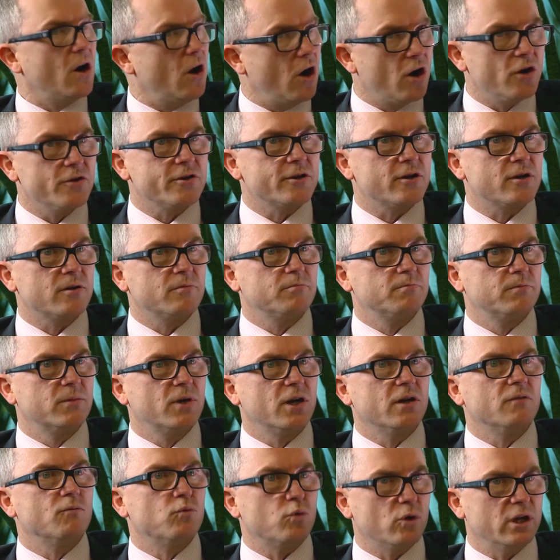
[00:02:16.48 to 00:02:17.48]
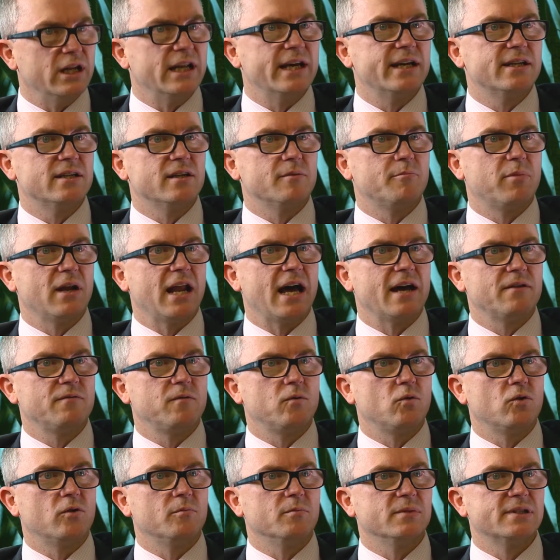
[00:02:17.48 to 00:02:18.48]
other kind of related
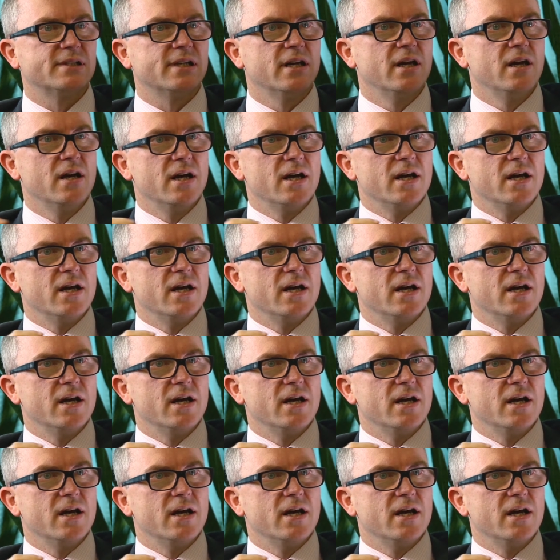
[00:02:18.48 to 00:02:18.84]
platforms.